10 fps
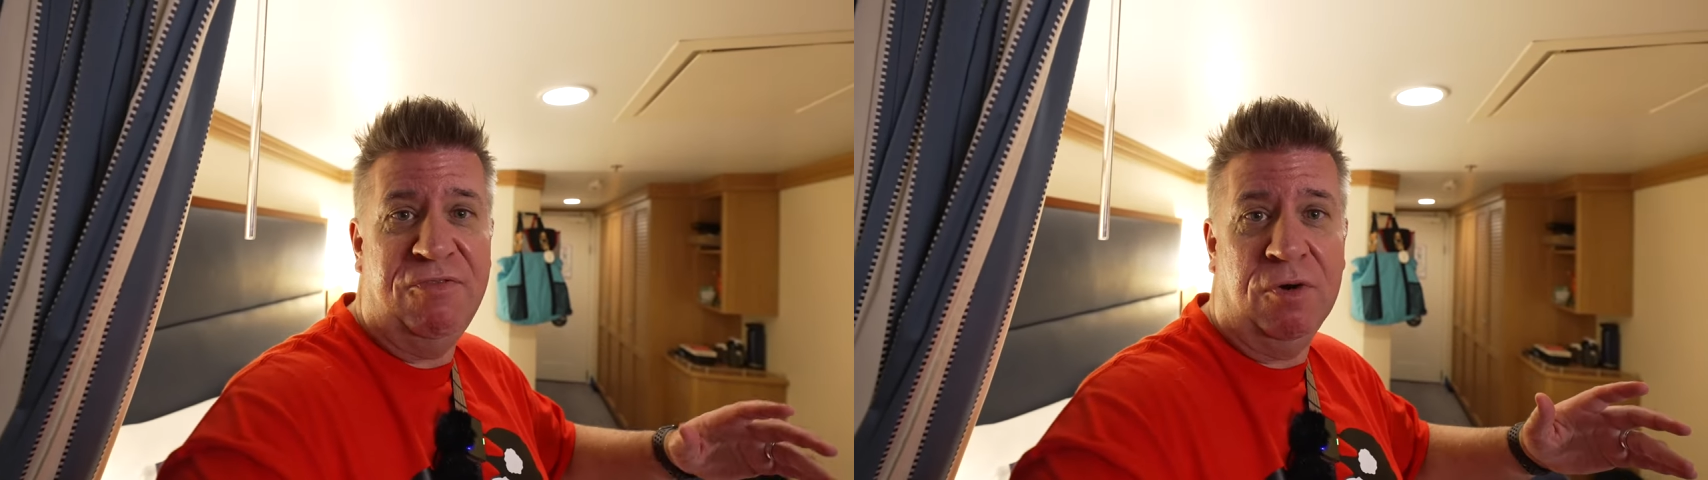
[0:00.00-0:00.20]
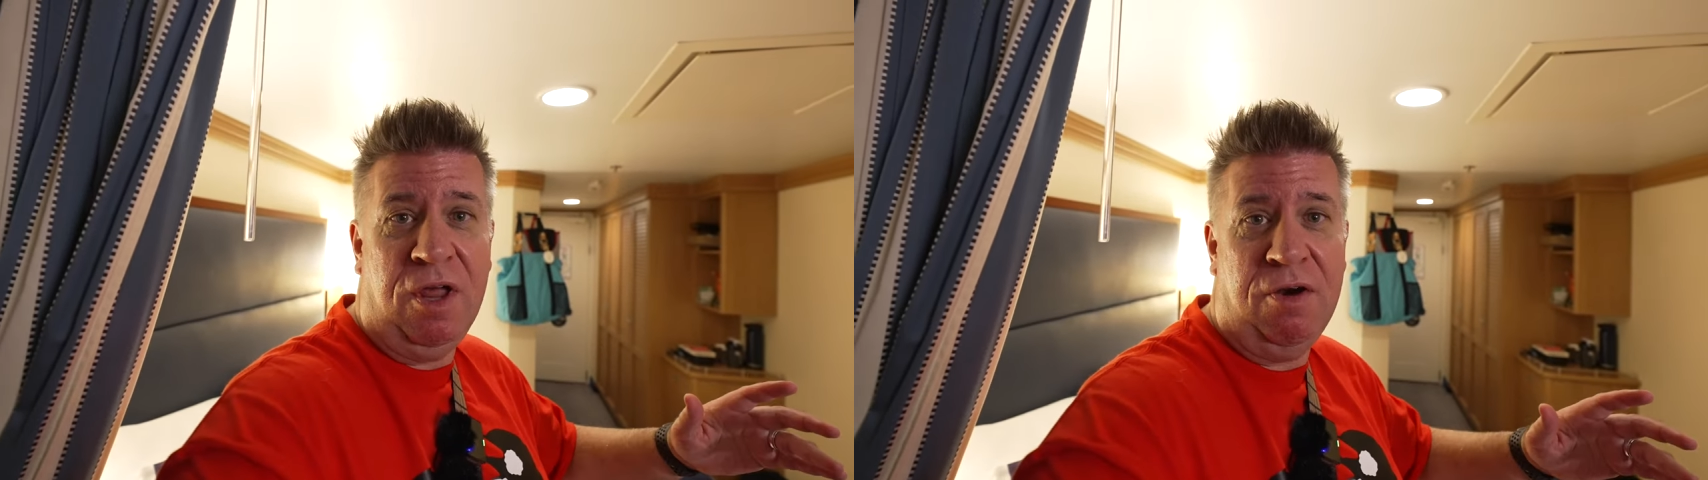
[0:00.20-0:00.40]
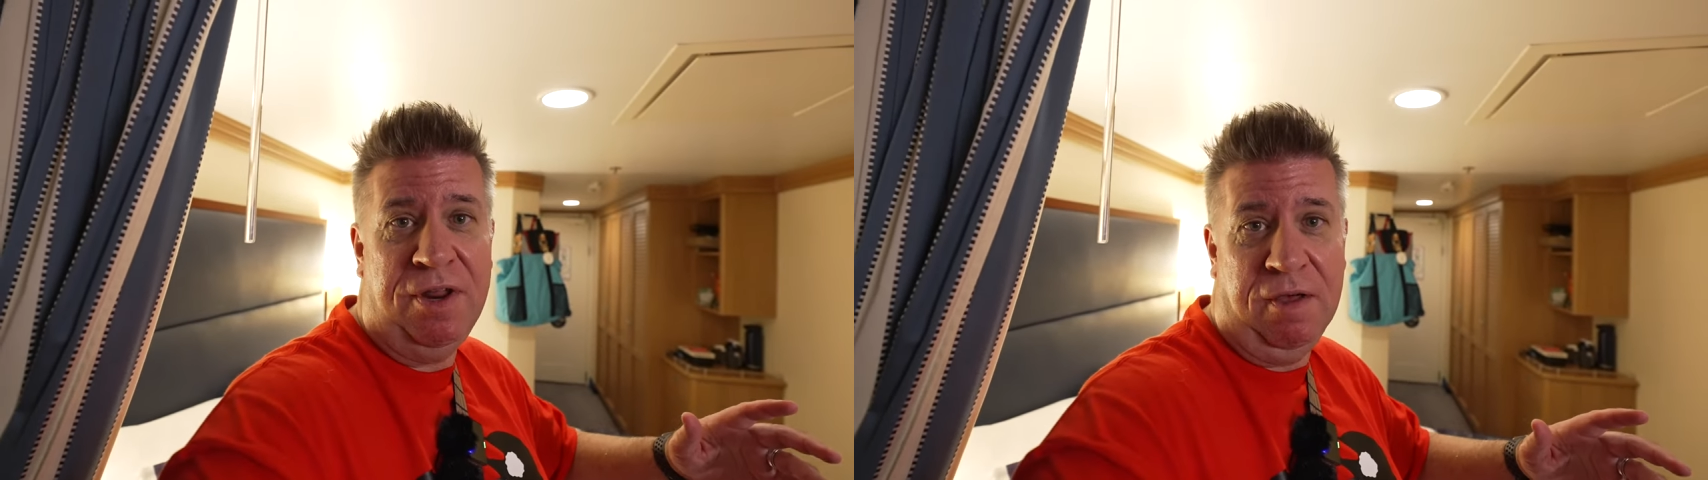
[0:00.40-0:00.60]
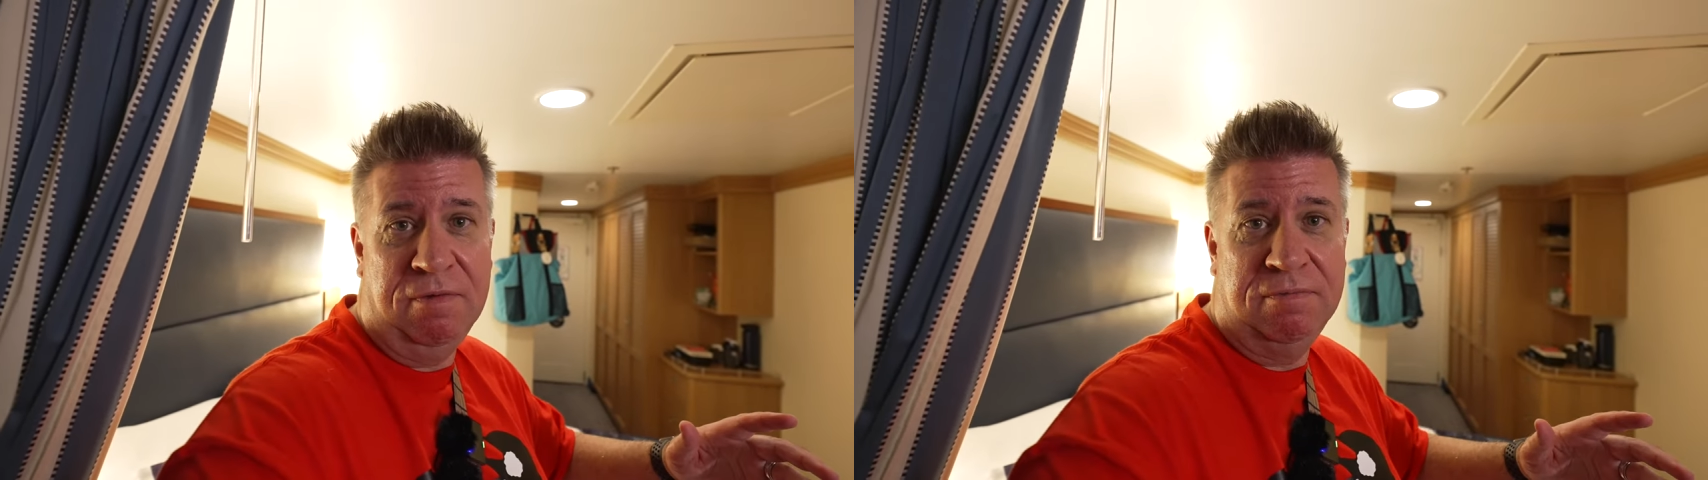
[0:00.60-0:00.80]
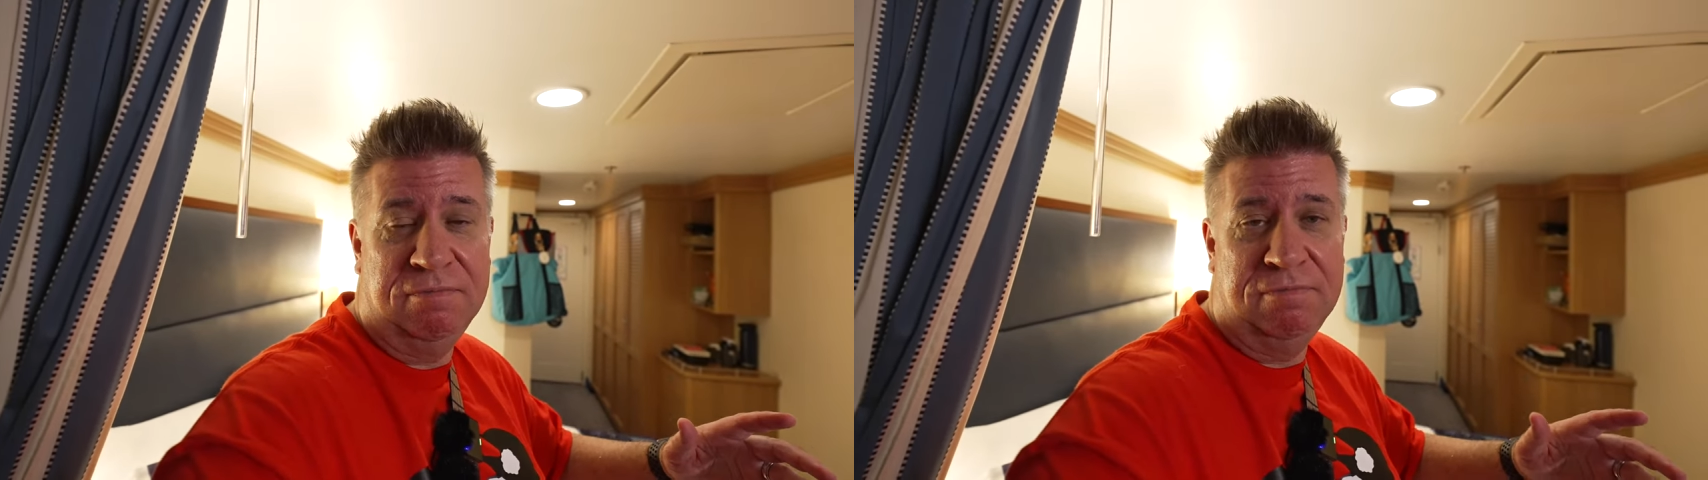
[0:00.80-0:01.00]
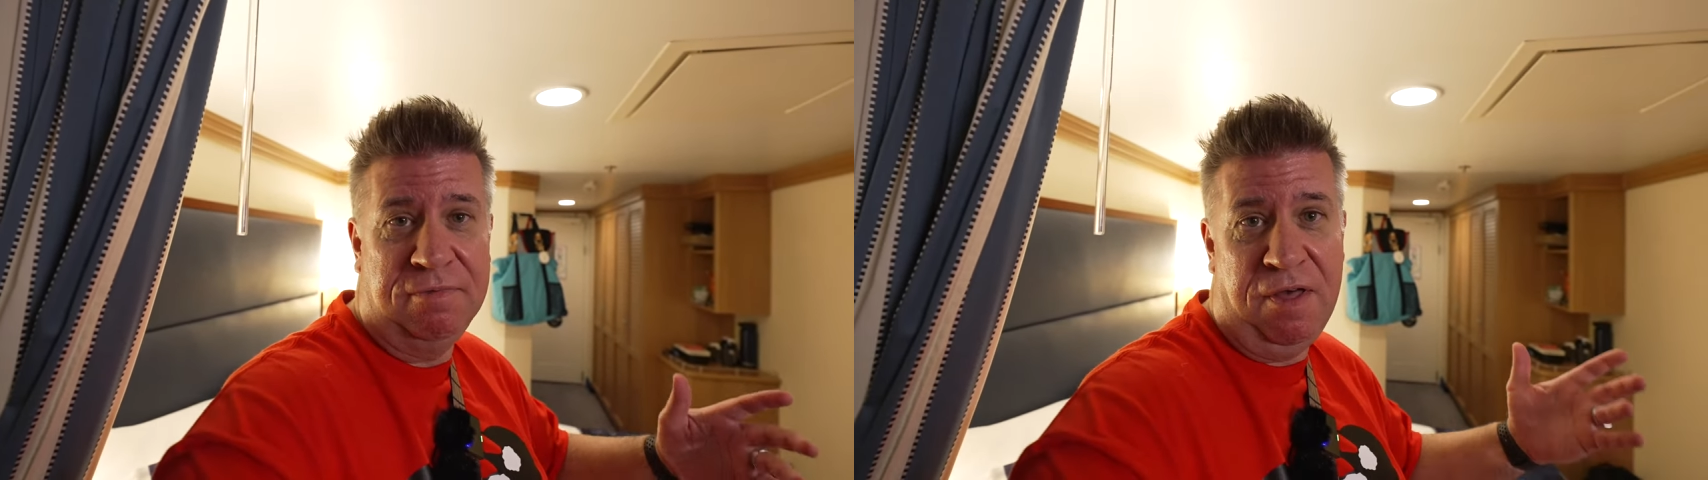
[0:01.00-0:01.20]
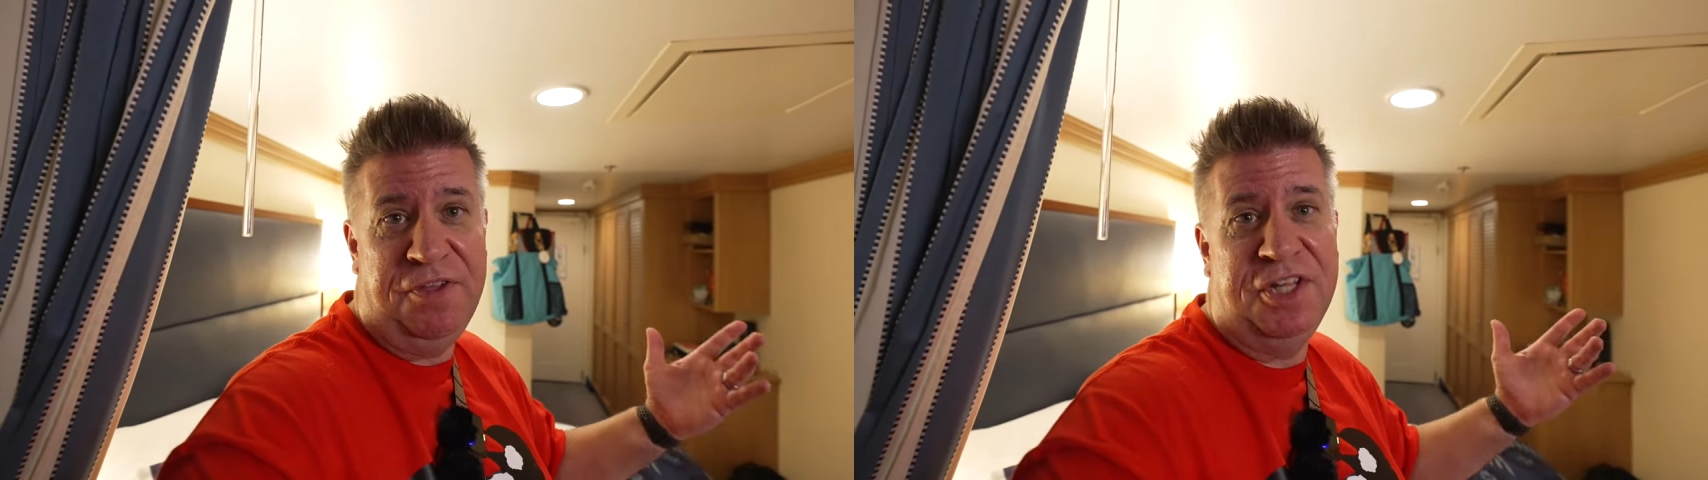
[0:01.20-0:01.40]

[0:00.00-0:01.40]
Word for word: Fort Lauderdale on the